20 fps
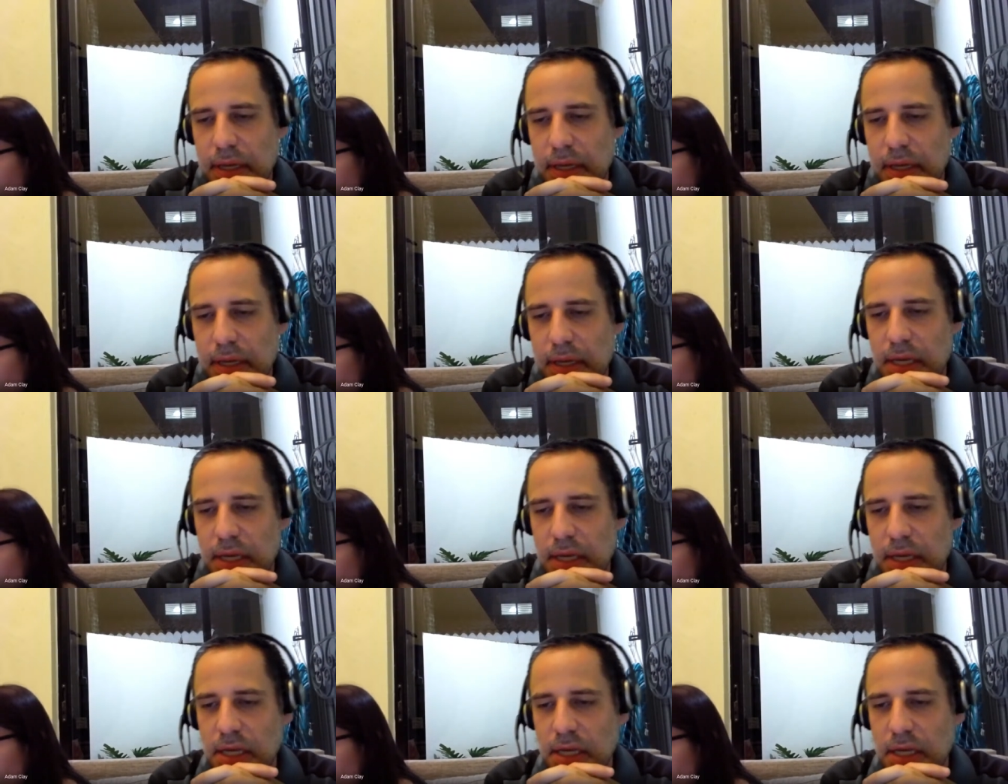
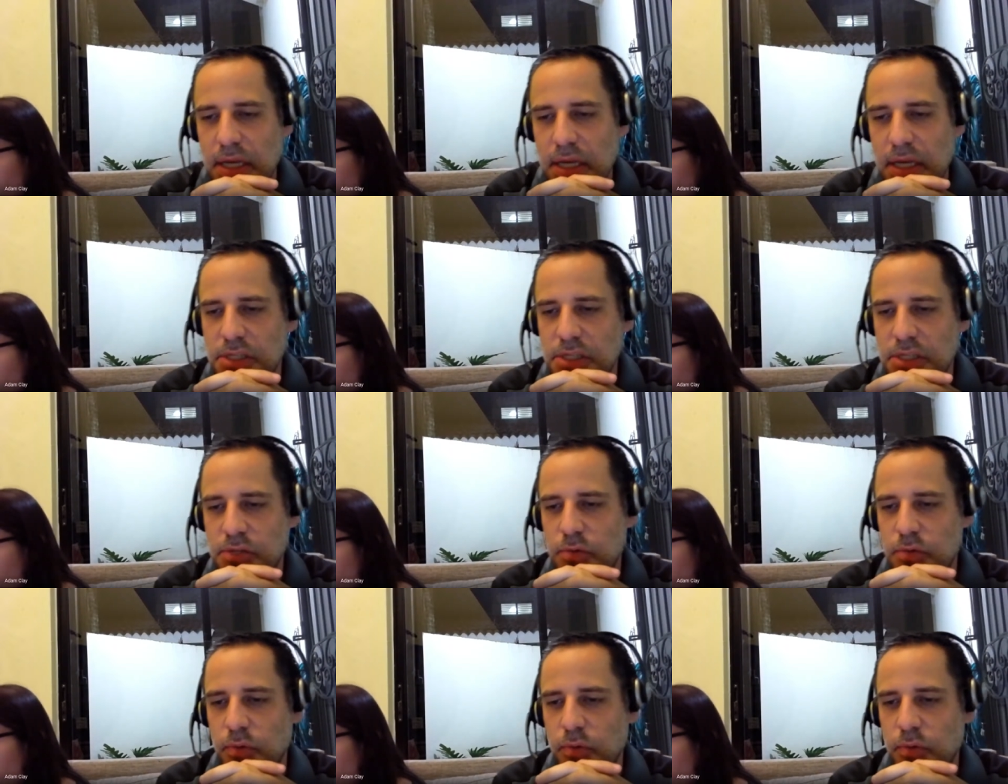I'm
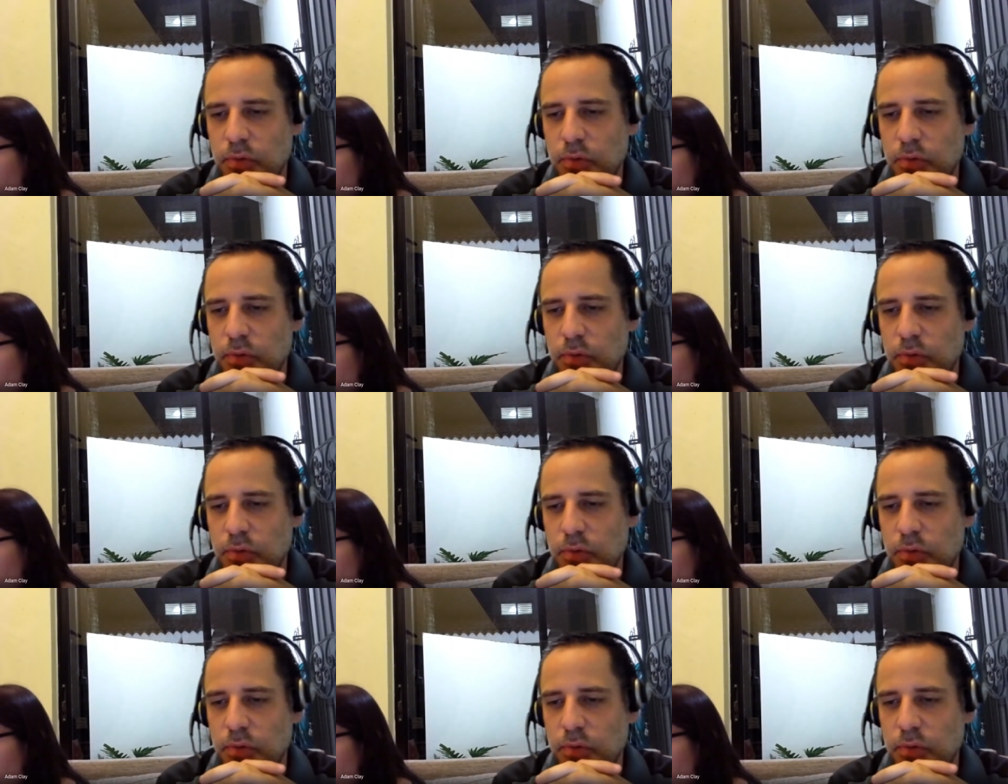
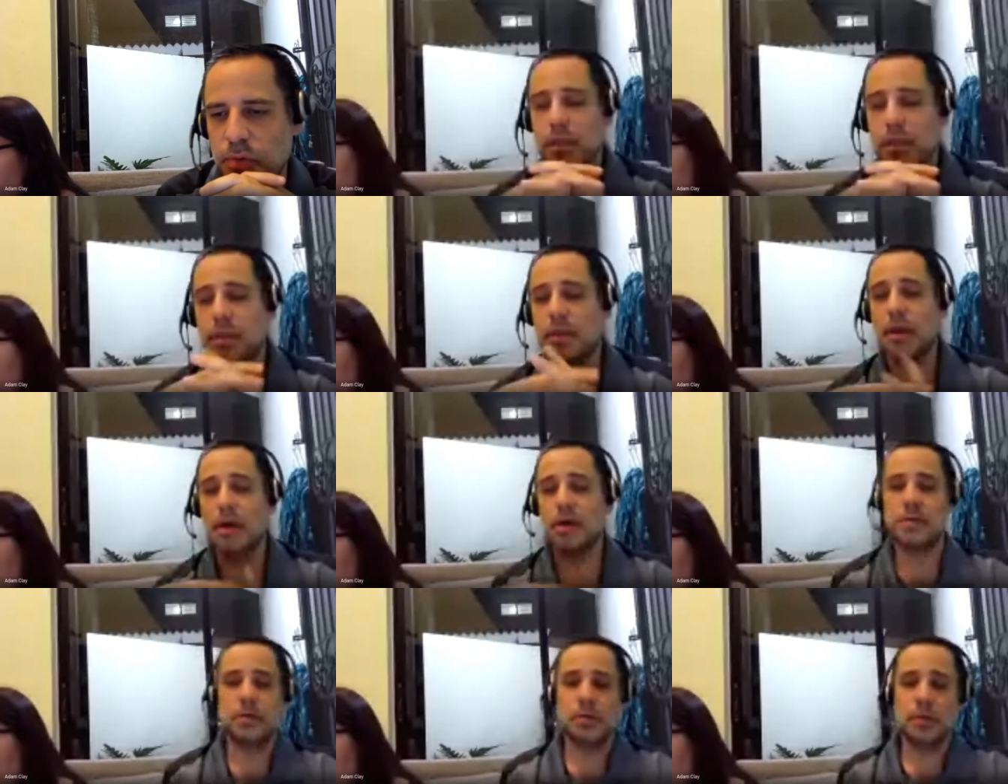going to
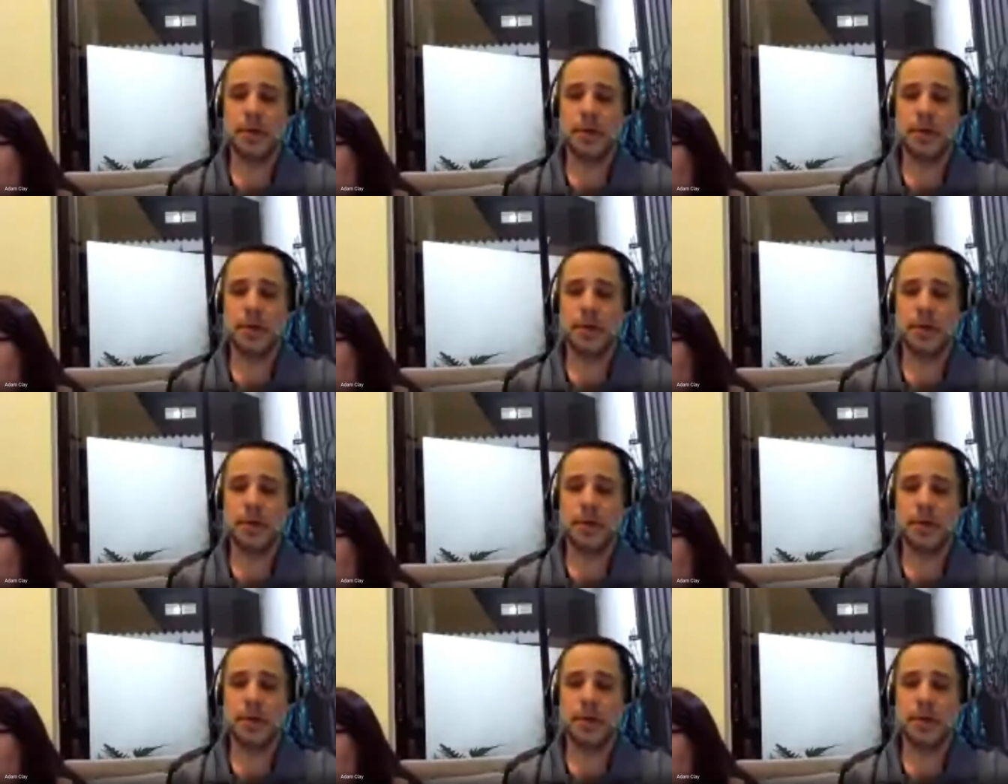start doing,
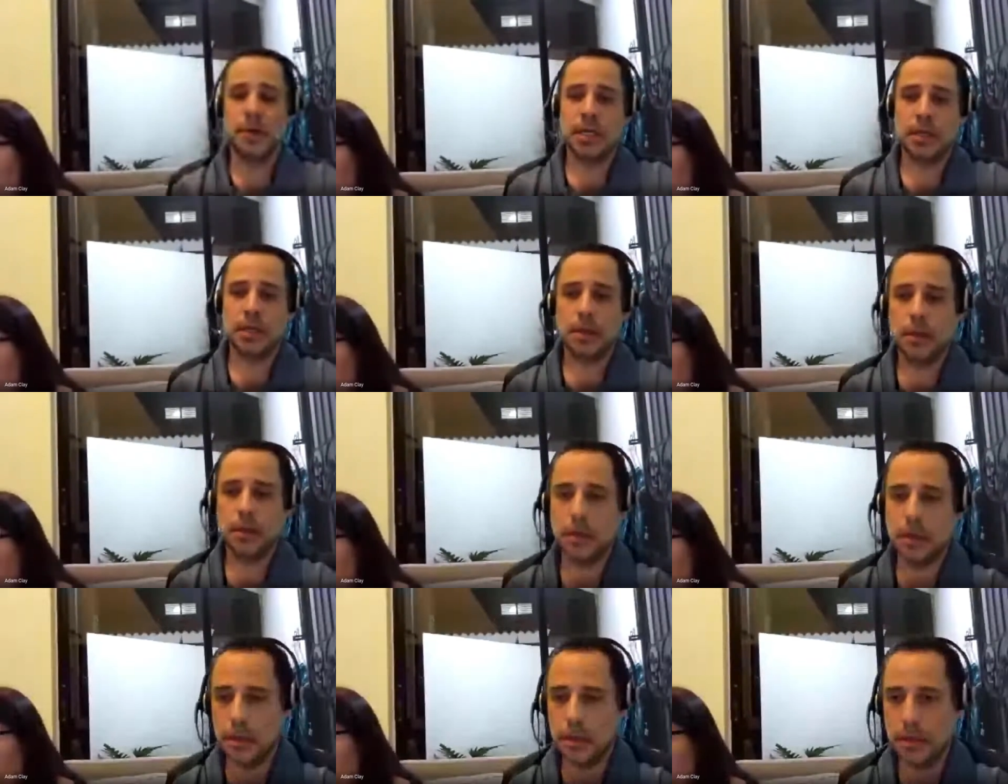
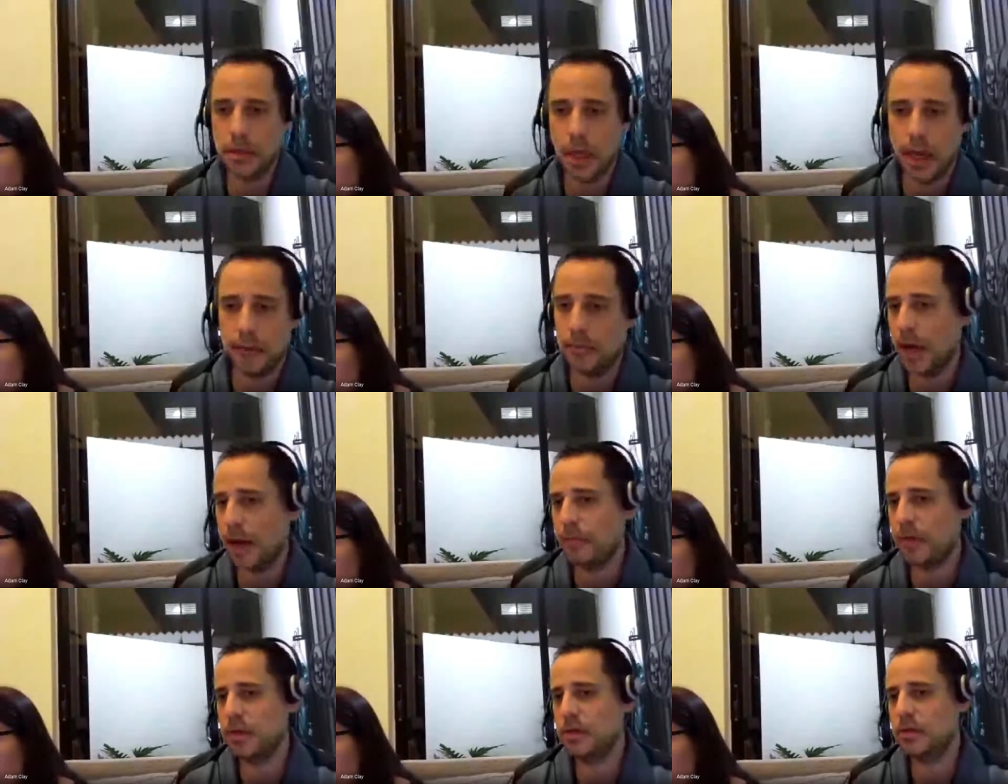
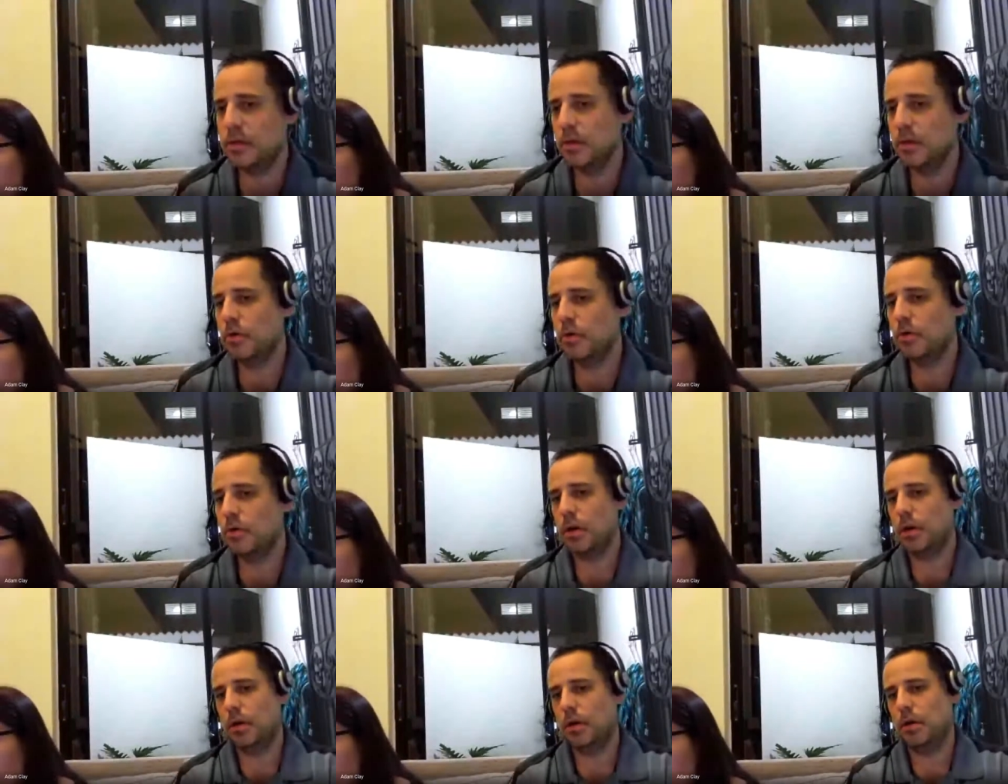I'm going to do
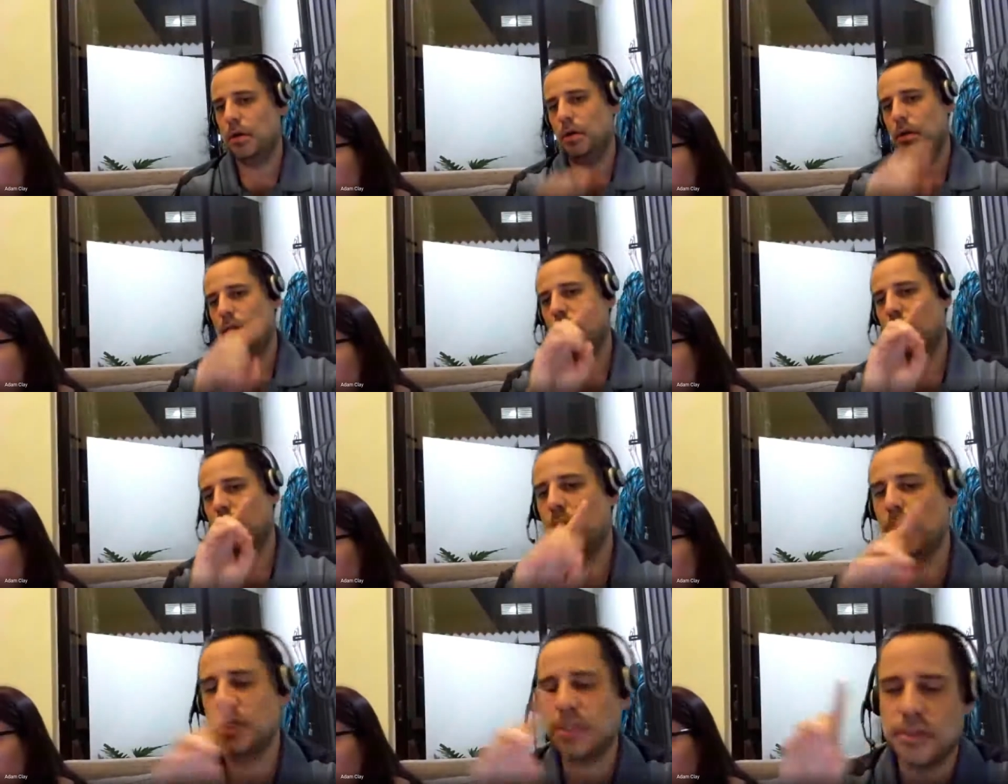a
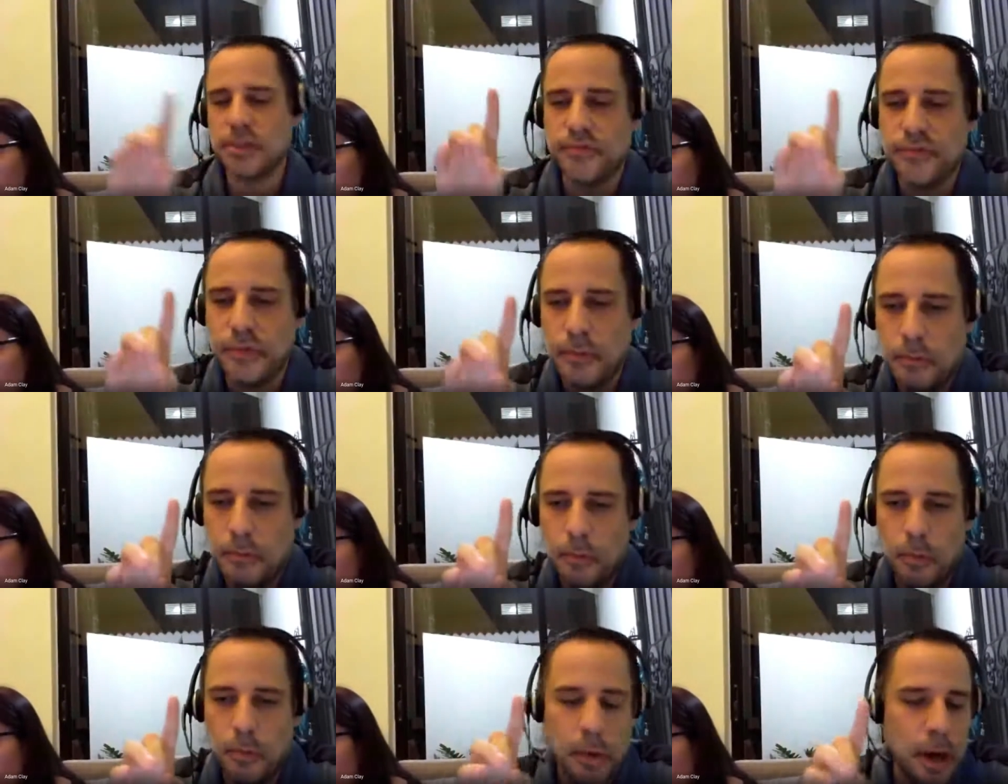question
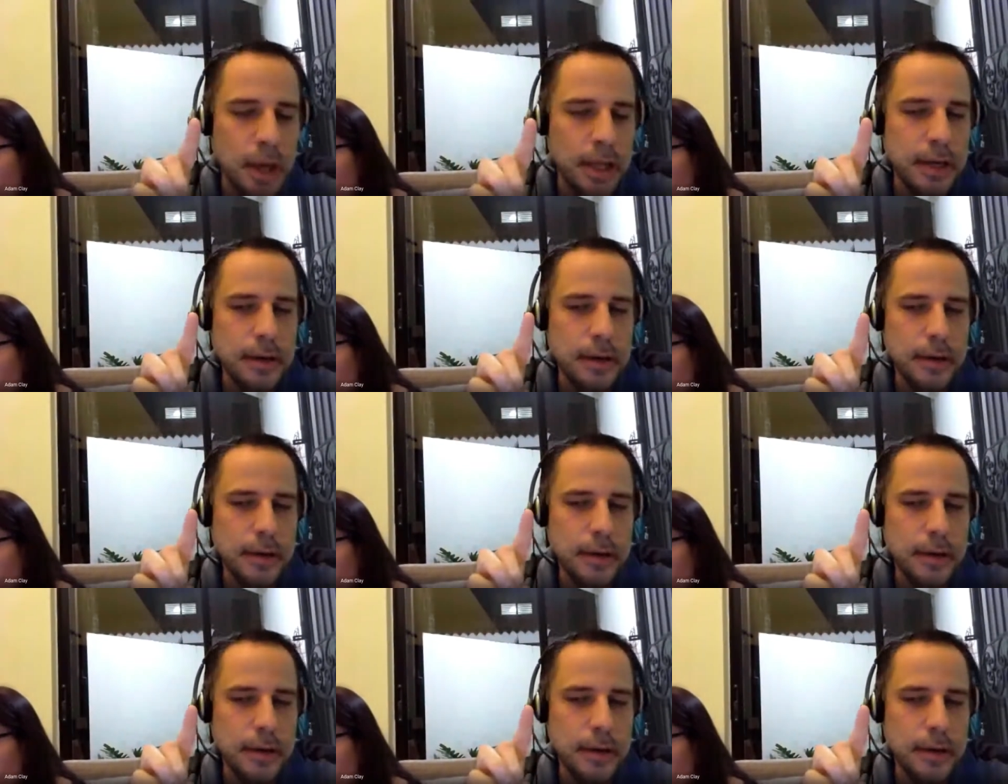from 1